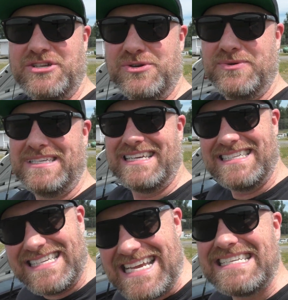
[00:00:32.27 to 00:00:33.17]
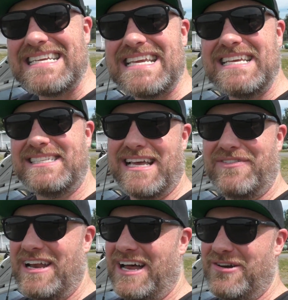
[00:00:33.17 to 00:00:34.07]
tuned TTE
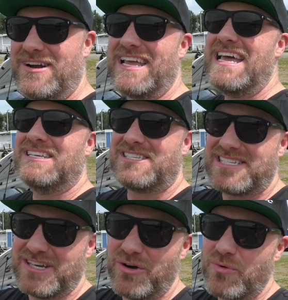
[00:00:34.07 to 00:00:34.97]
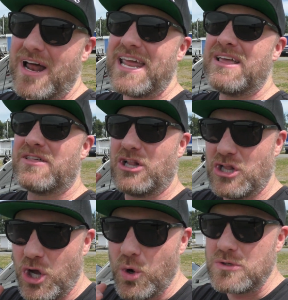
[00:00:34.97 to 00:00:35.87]
700, still running the
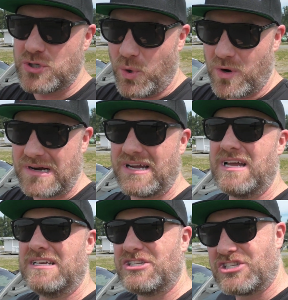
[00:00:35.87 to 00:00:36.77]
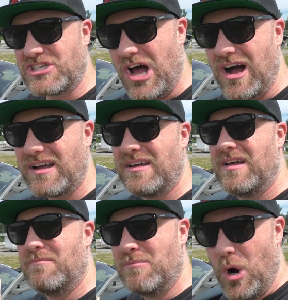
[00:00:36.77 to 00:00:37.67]
low torque stock
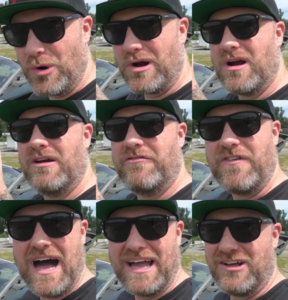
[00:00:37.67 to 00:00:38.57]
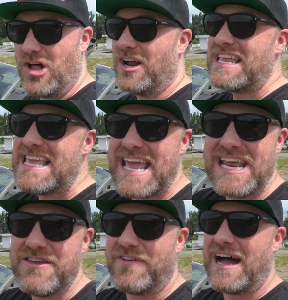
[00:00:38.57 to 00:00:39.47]
motor file on
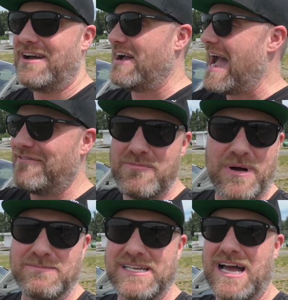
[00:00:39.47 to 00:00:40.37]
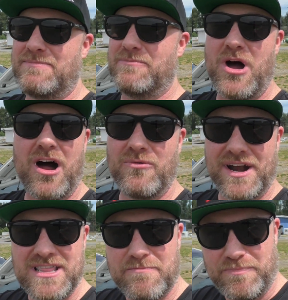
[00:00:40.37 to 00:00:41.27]
E85. I haven't bumped it up, I'm not
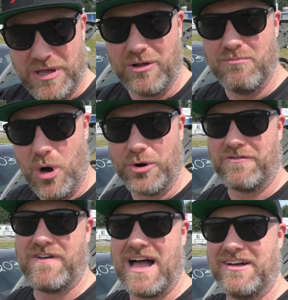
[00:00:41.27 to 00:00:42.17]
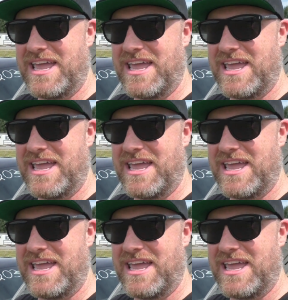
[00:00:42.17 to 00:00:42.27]
running the built motor file